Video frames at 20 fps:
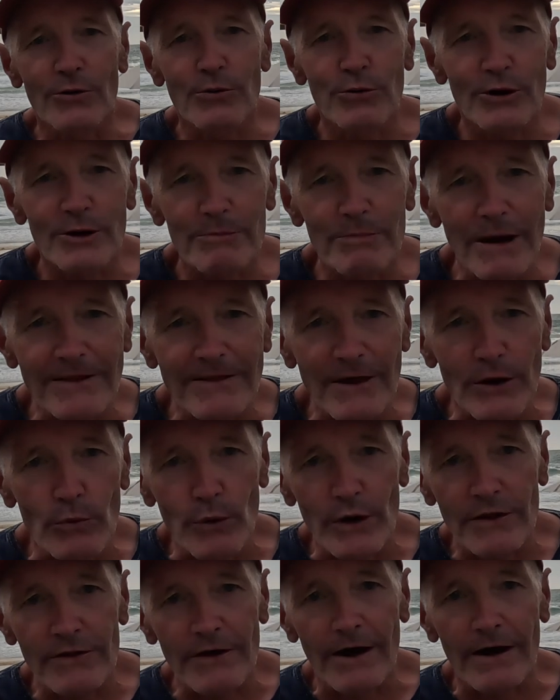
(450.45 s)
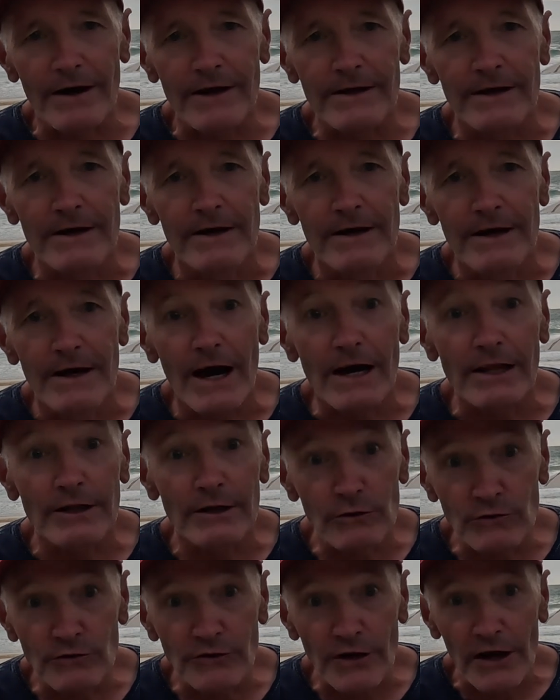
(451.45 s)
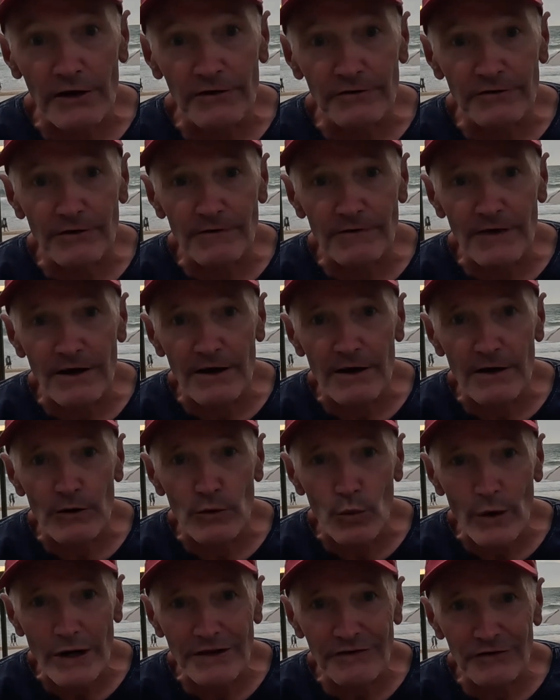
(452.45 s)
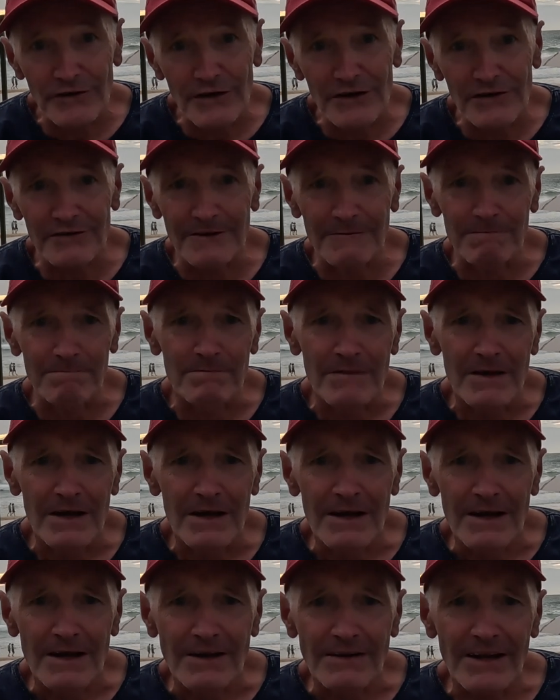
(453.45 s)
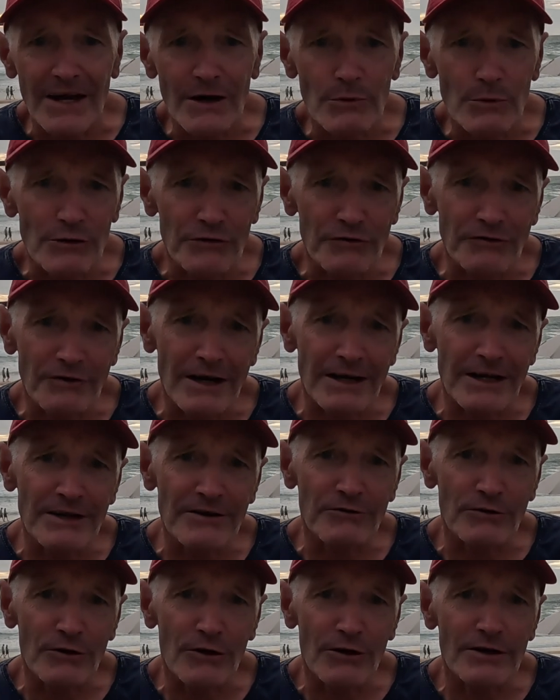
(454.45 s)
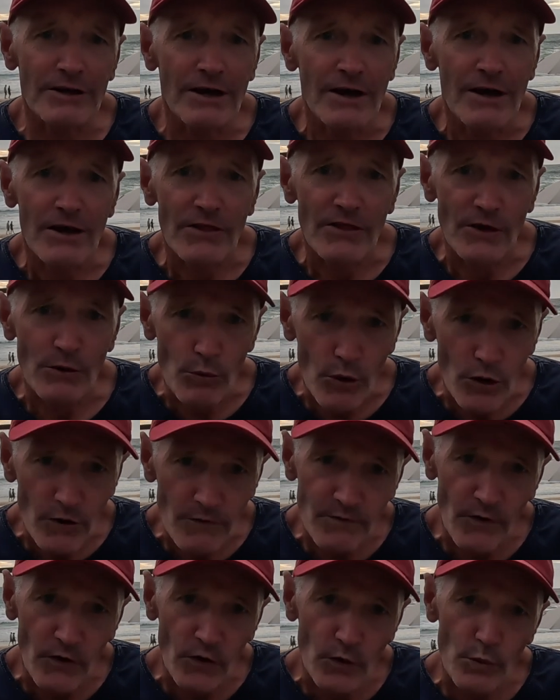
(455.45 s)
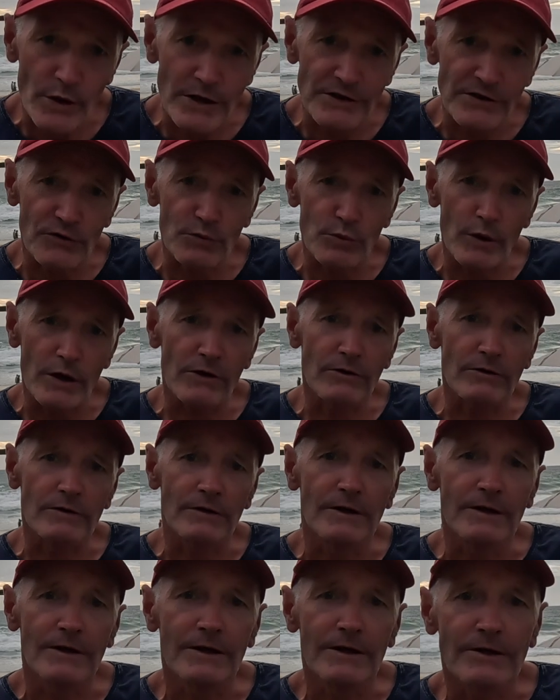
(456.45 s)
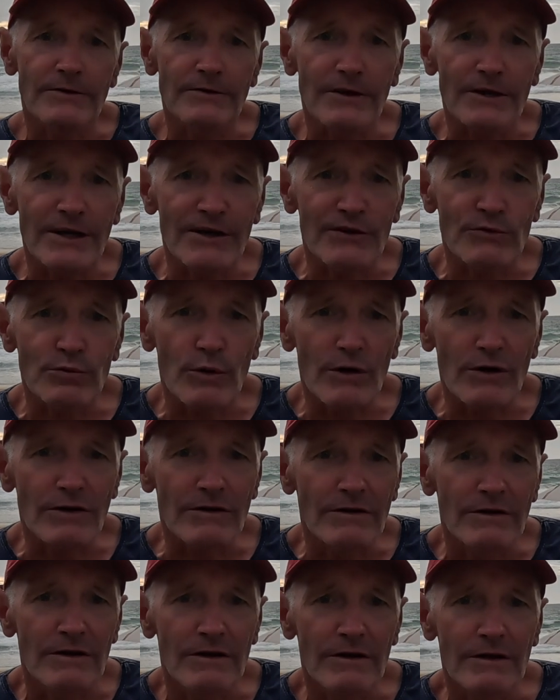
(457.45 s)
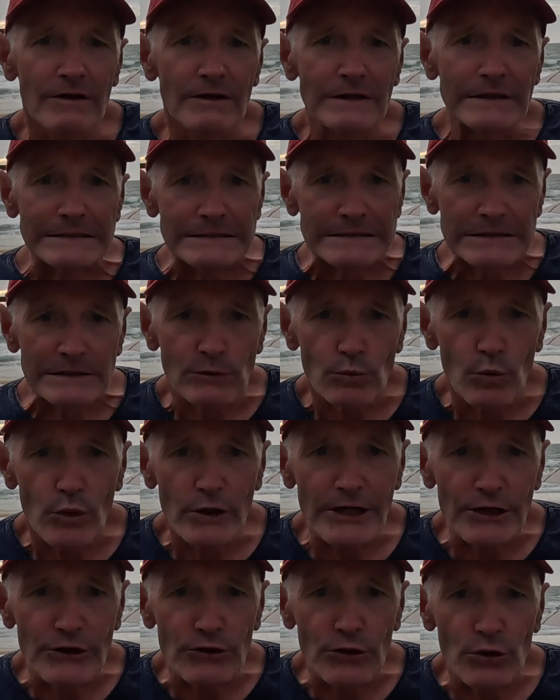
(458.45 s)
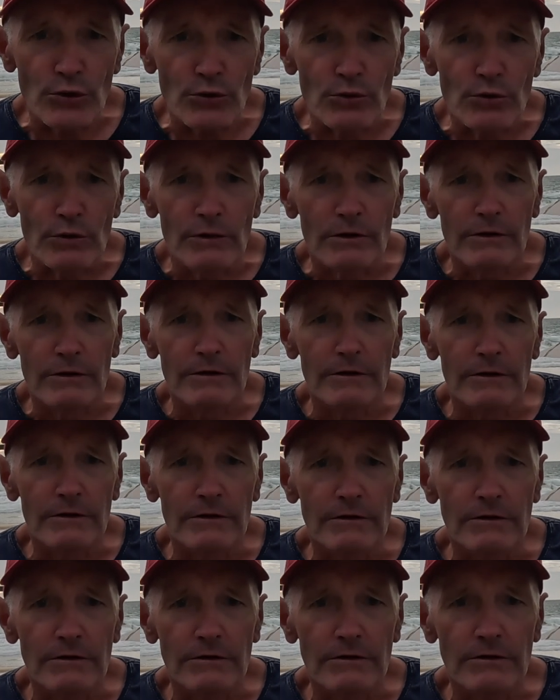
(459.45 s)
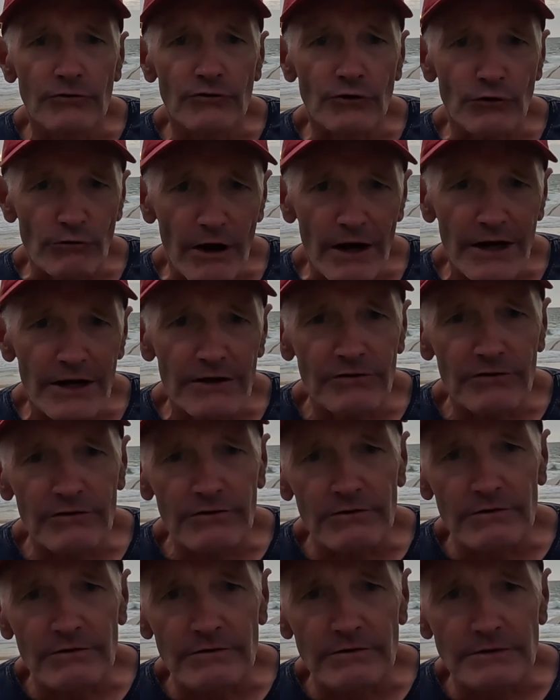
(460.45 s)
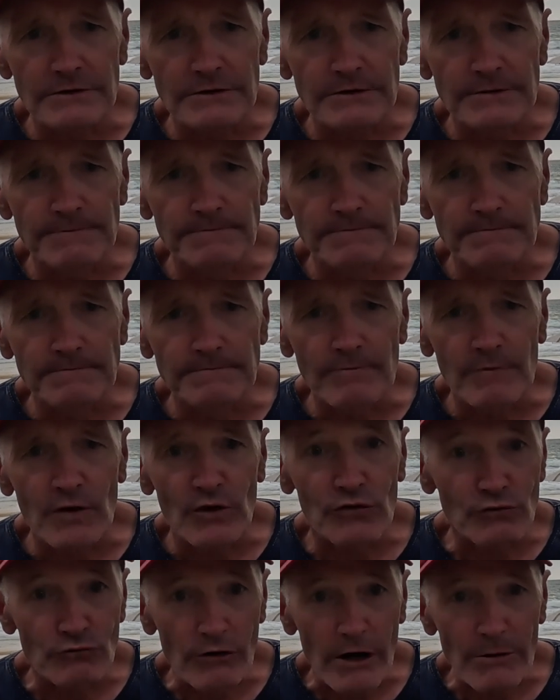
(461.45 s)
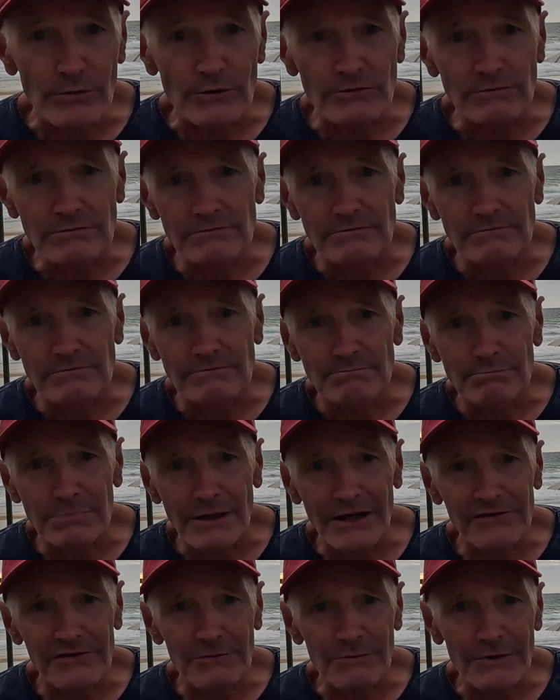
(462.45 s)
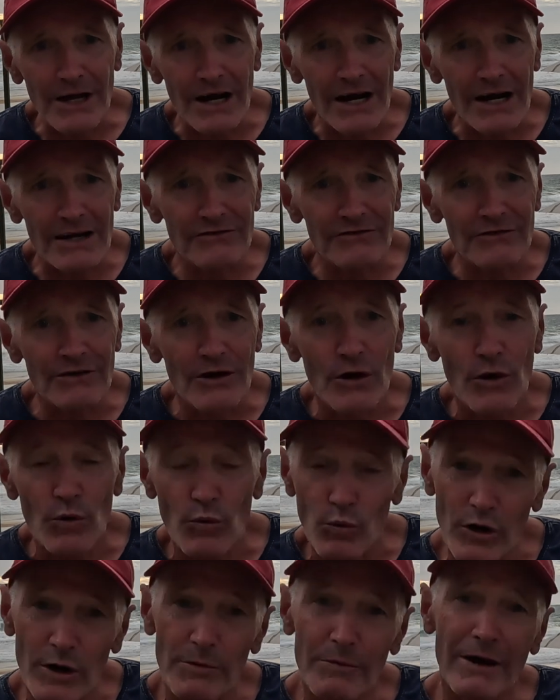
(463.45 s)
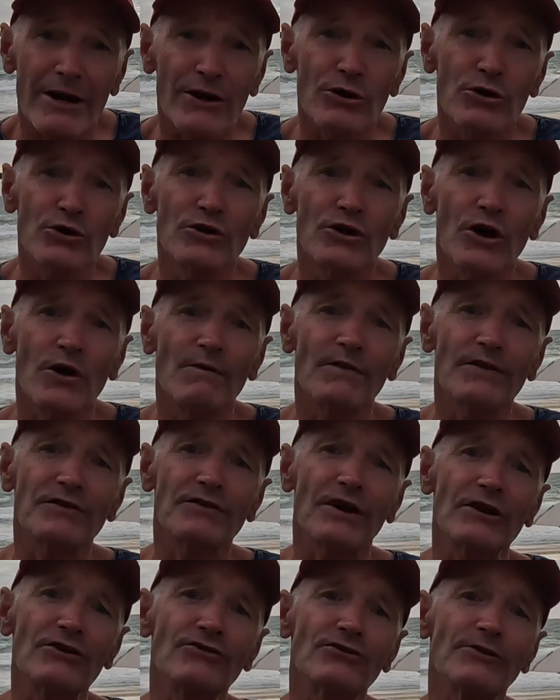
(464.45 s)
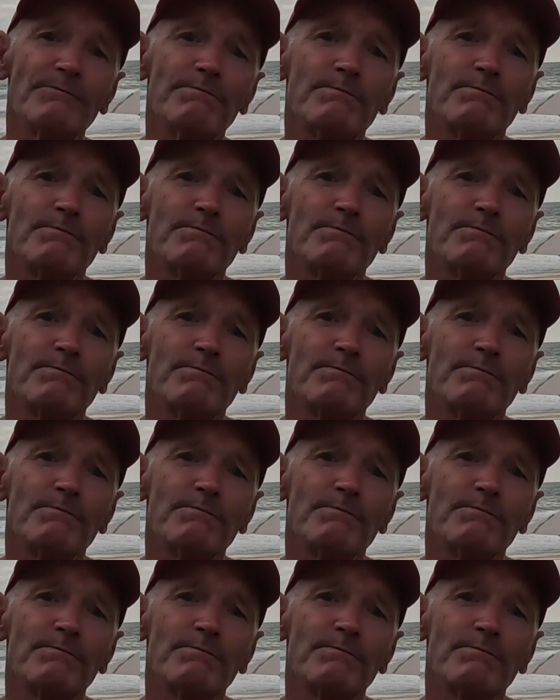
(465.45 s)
What about that weather, hey? A little taste of the wet season. Now we're stuck inside, the Wi-Fi went as well. So guess what? What do? Charades, Scrabble, play some cards. What about a good conversation?